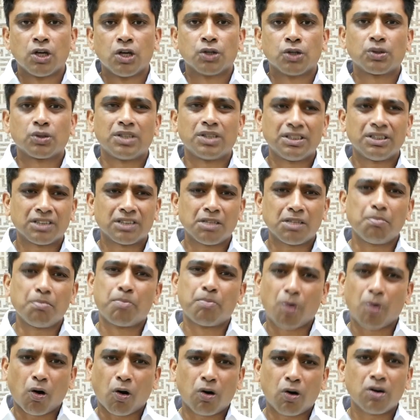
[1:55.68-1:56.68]
So these are the
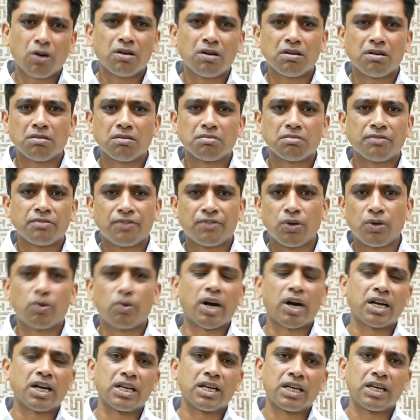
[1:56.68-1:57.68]
broad few
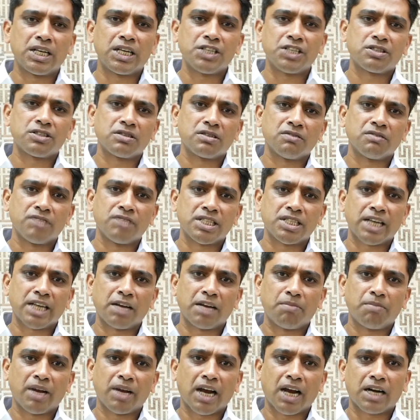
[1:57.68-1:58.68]
categories which
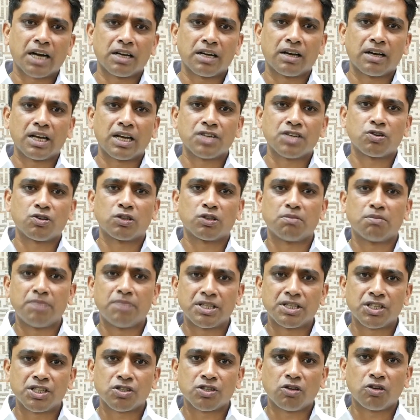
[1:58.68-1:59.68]
can be categorized on the
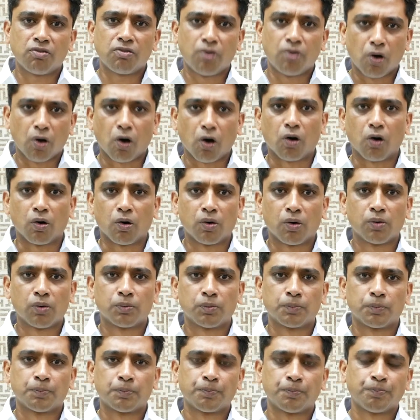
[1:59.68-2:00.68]
basis of
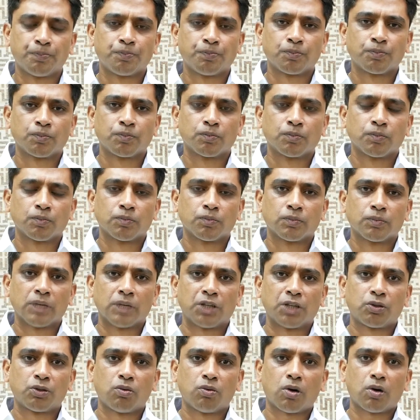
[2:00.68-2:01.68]
law
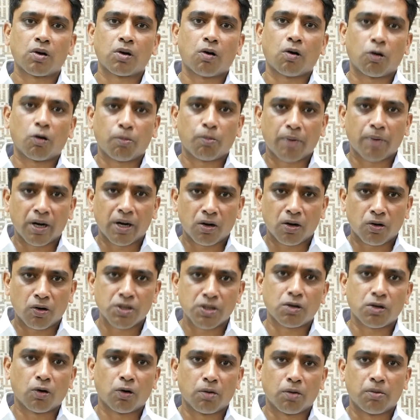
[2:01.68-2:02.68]
as to what corporate law
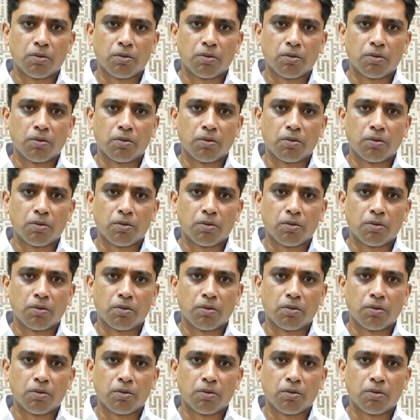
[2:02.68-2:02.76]
is all